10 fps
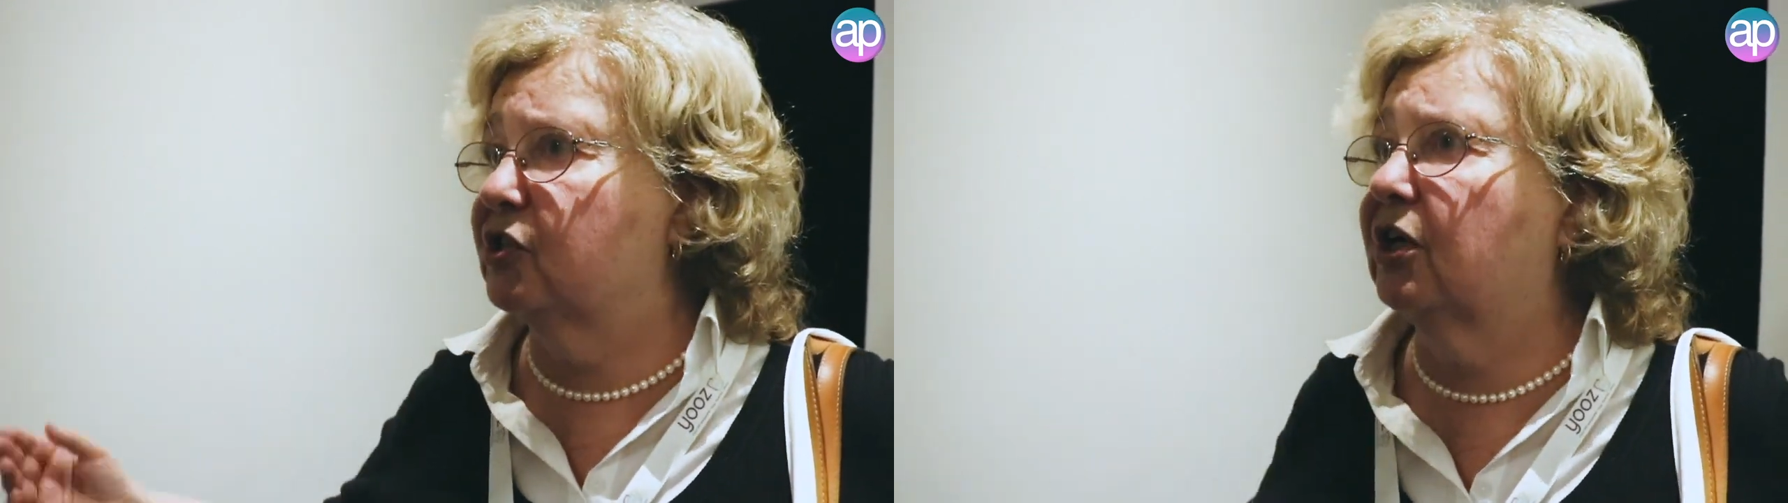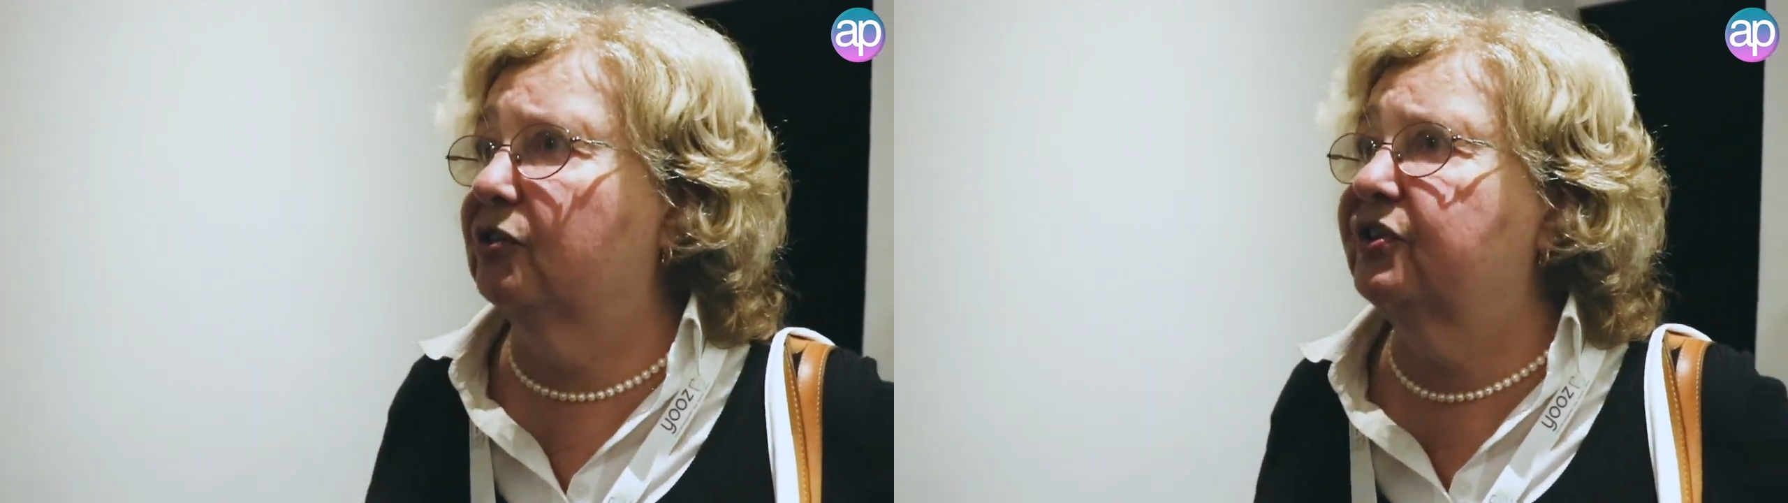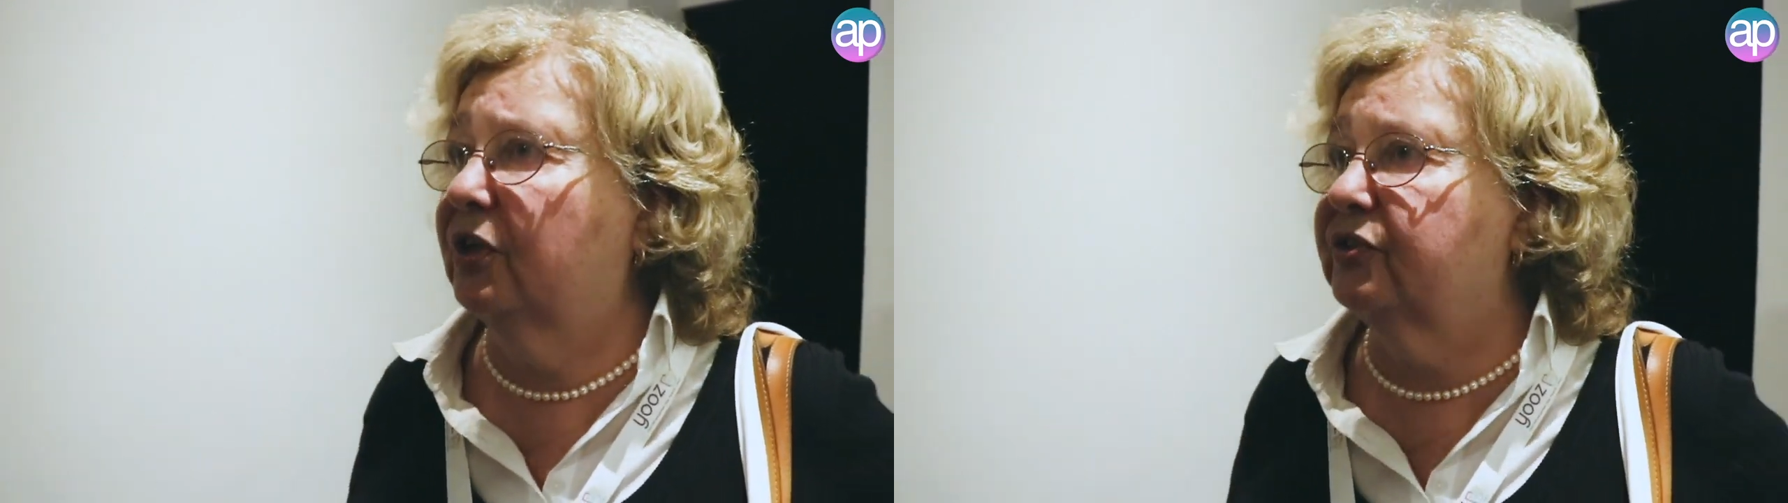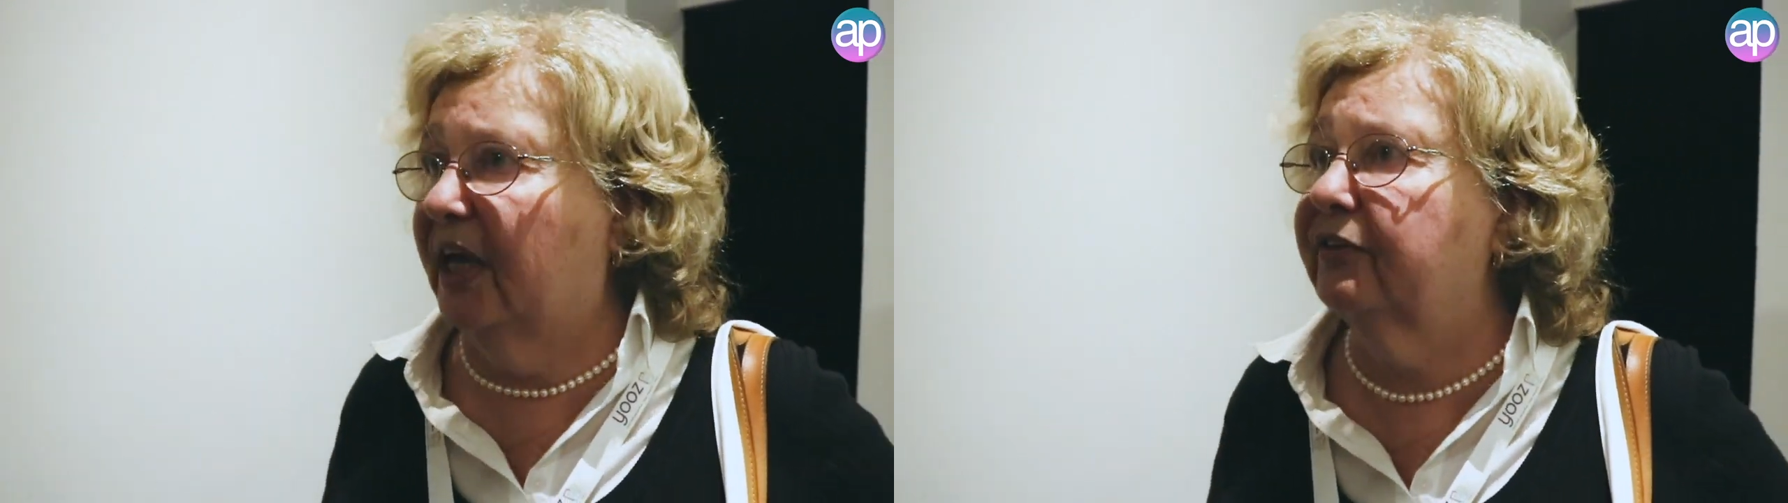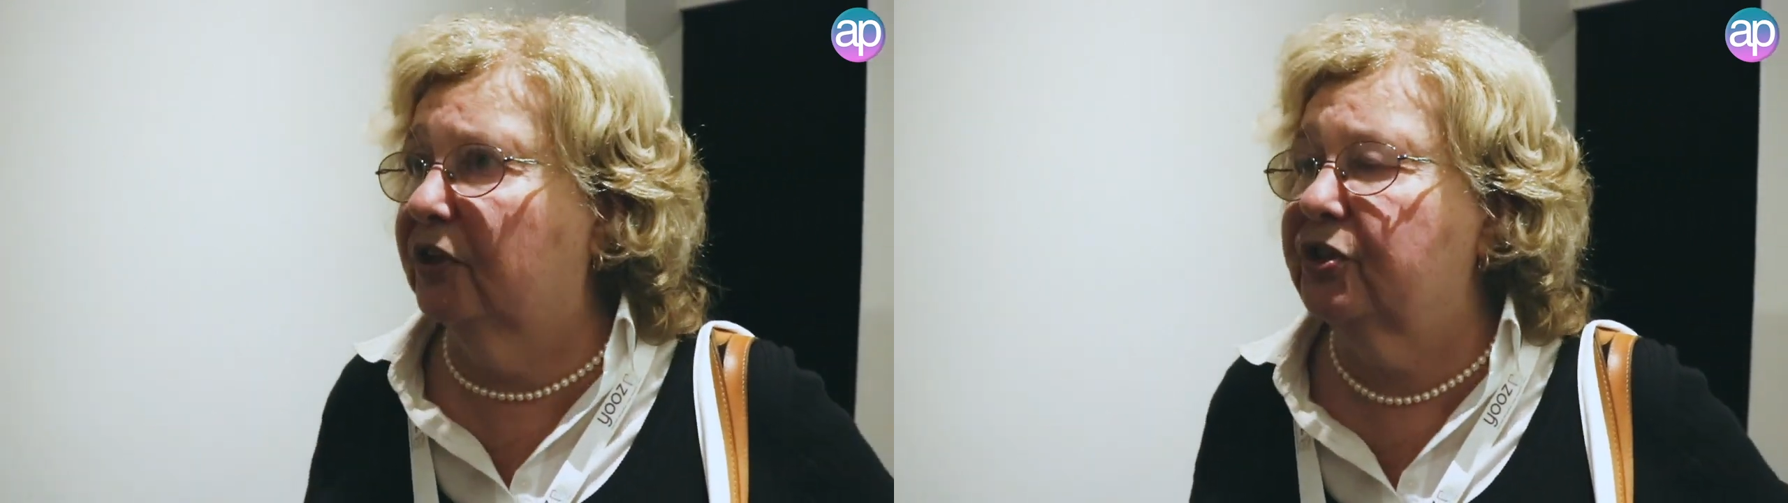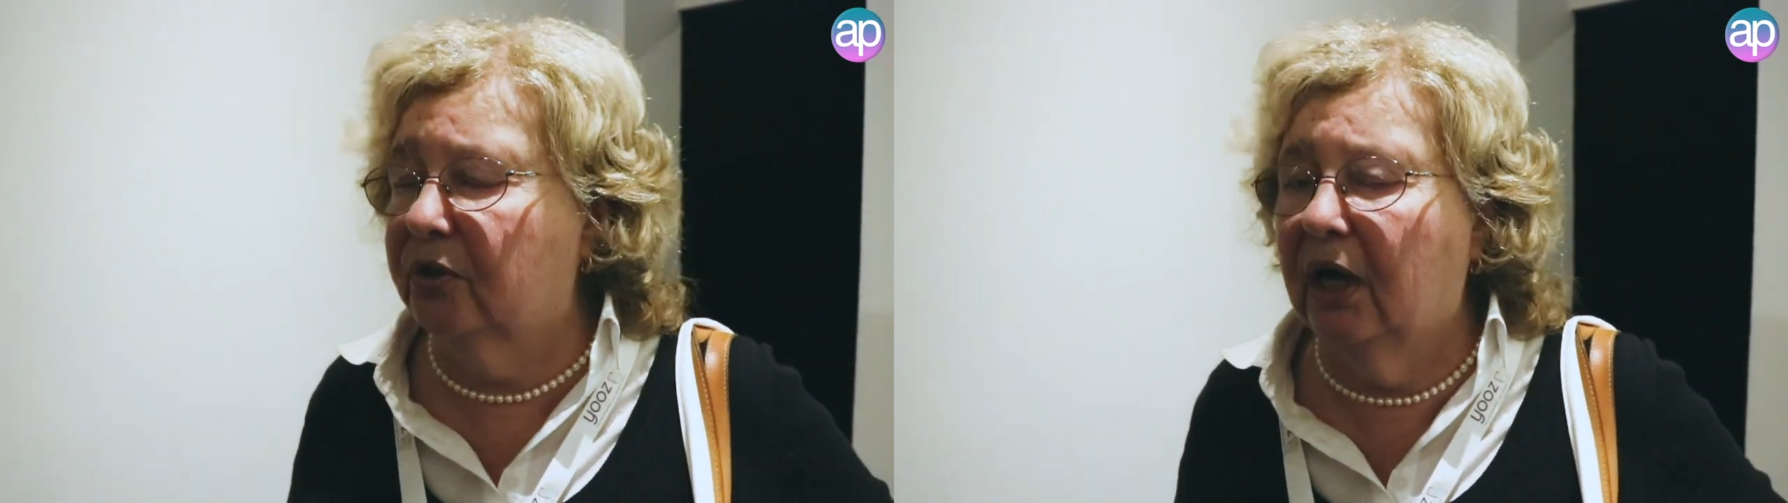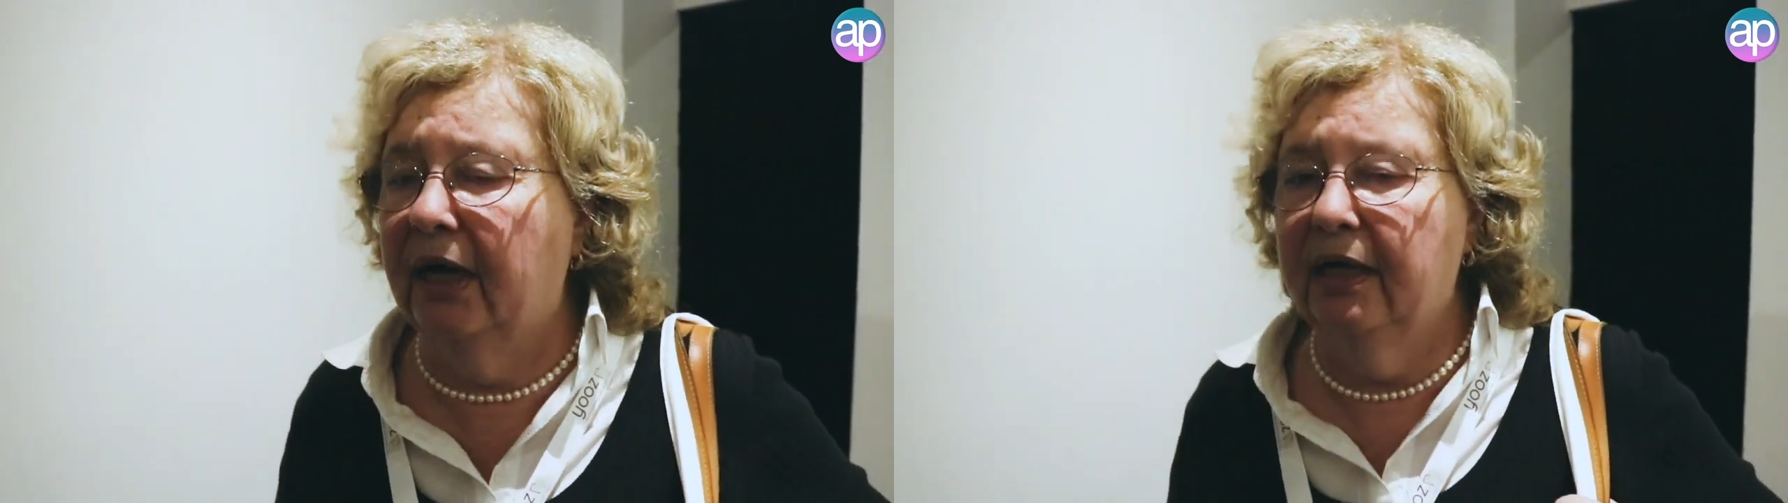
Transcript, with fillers: goes out the door.